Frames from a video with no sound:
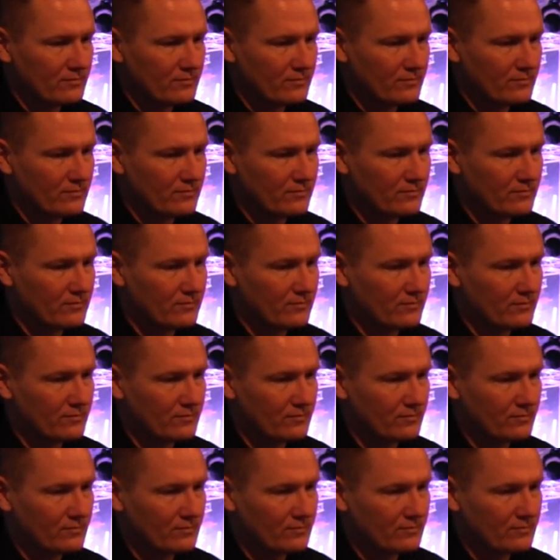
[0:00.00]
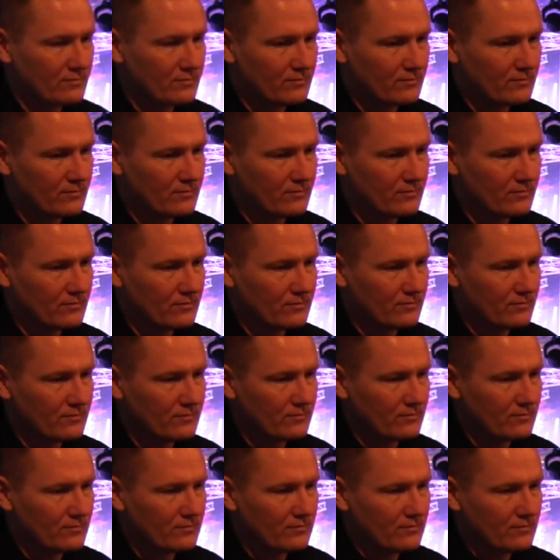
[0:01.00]

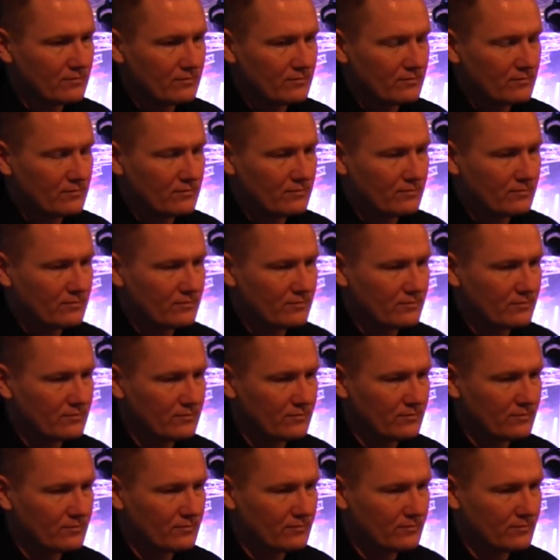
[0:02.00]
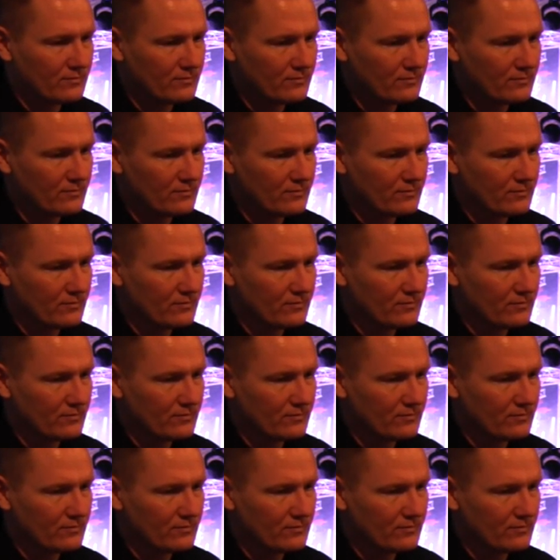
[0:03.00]
[no speech]